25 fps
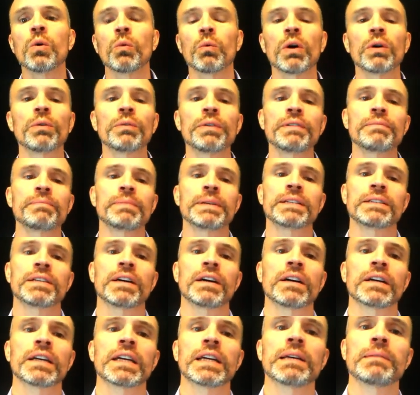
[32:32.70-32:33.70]
What we've been
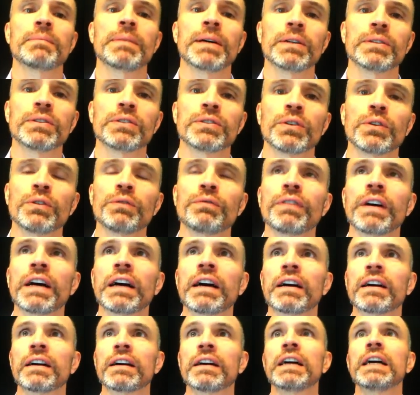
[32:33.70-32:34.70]
talking about so
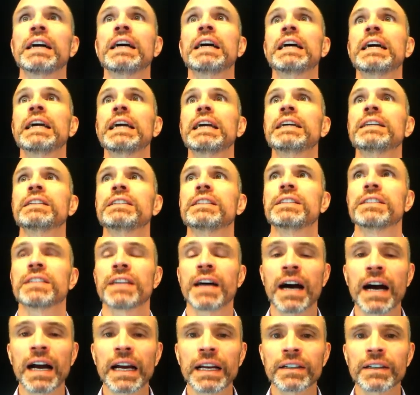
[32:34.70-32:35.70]
far is
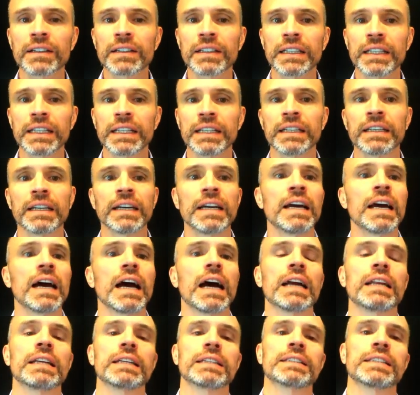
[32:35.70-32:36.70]
entirely
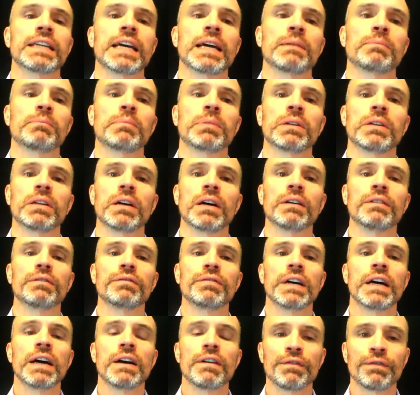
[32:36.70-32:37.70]
an example
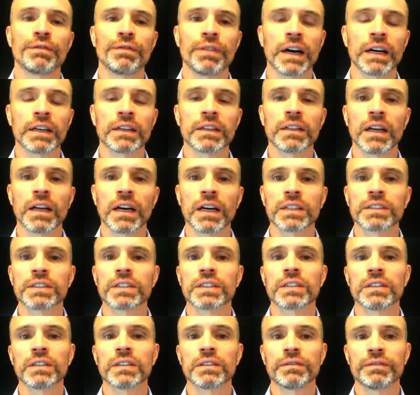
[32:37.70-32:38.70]
of
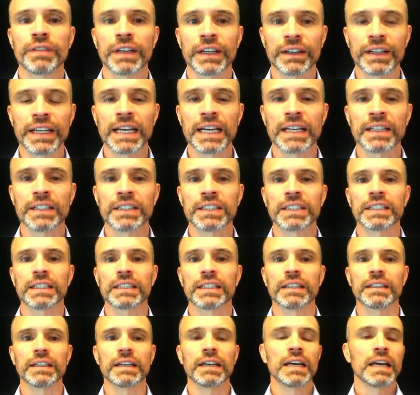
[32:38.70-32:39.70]
phonological
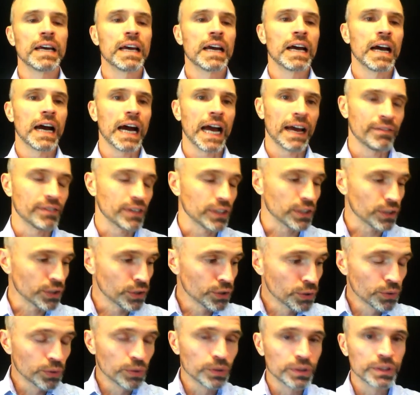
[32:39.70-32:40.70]
variation. I haven't
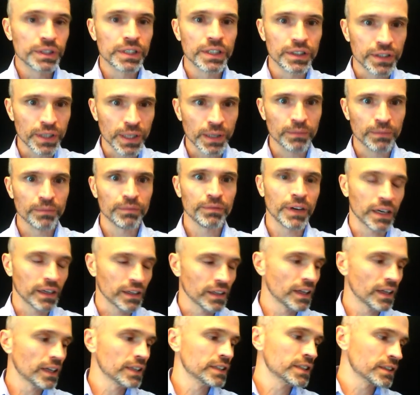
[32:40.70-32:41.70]
used the term
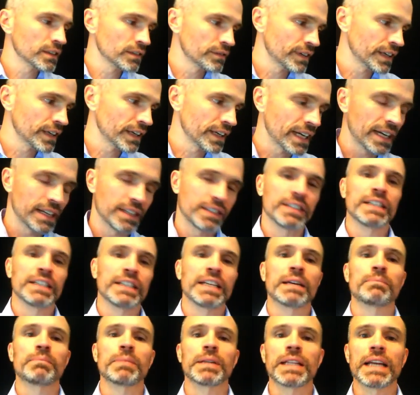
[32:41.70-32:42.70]
phonological variation
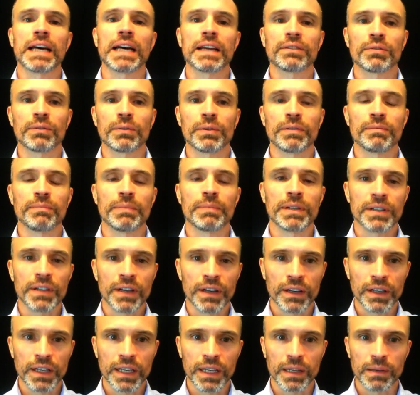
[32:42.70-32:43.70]
yet, but that's what we've been
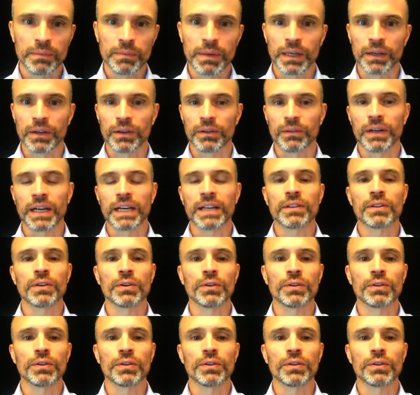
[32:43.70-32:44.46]
talking about, right?